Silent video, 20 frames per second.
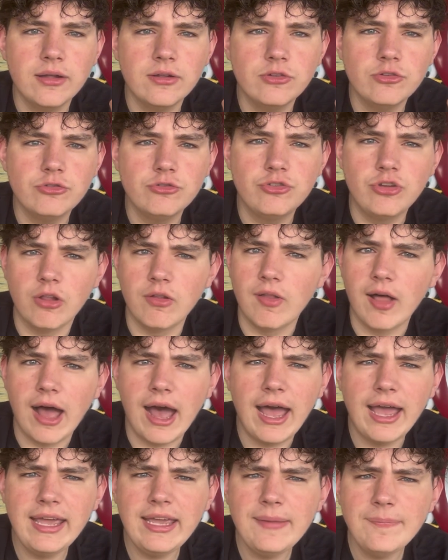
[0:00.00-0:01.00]

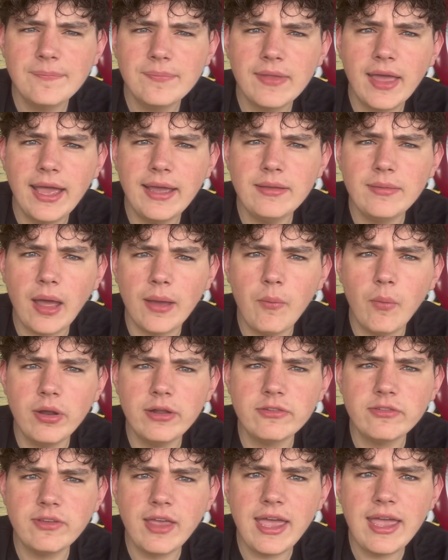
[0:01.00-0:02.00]
July, I want
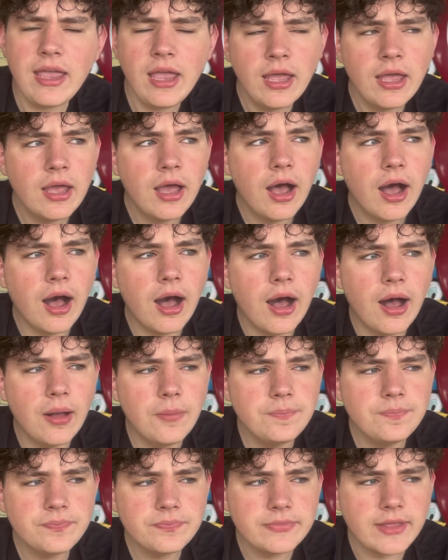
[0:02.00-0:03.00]
to say,
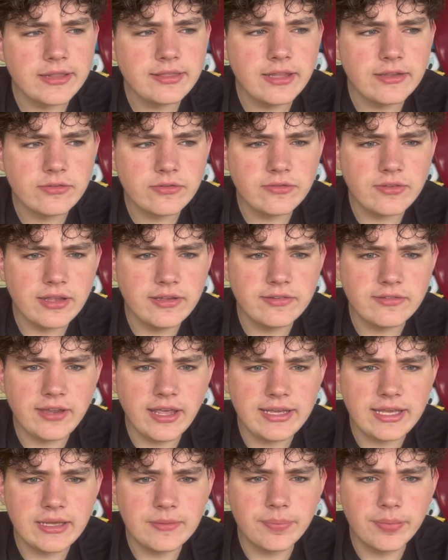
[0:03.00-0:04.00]
that this is
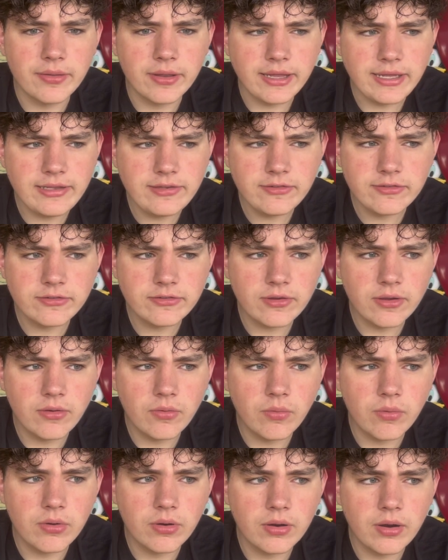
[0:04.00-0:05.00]
taking place,
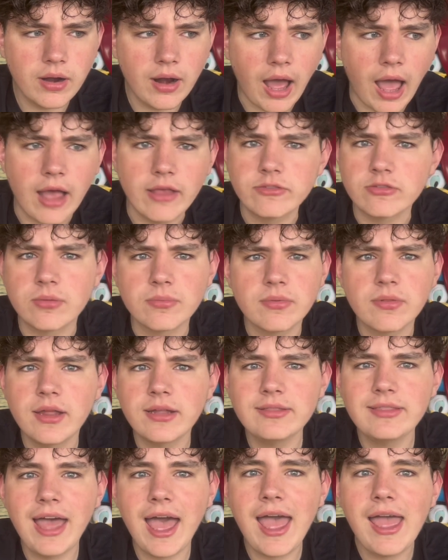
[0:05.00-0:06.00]
or something
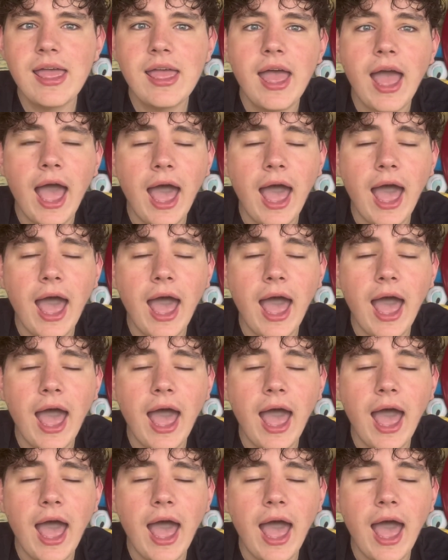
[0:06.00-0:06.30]
like that.